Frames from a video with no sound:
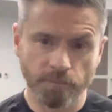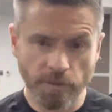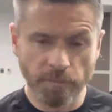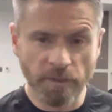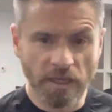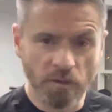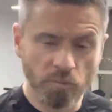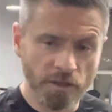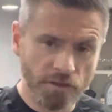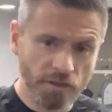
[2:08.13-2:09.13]
to begin
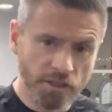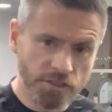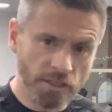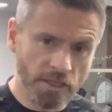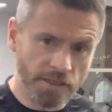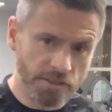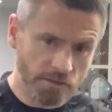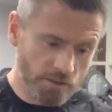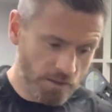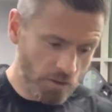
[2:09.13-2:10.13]
with, listen guys,
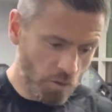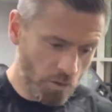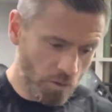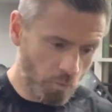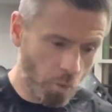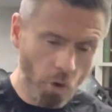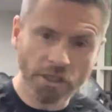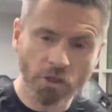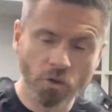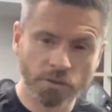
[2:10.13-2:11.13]

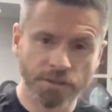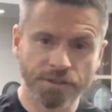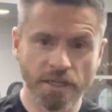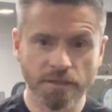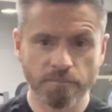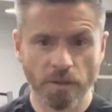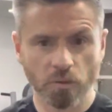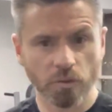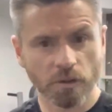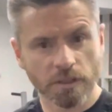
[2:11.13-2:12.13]
walking on a
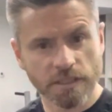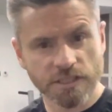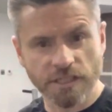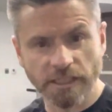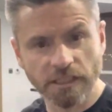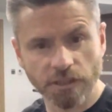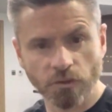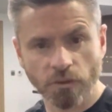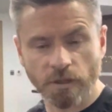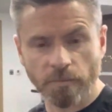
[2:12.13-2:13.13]
treadmill, cycling on a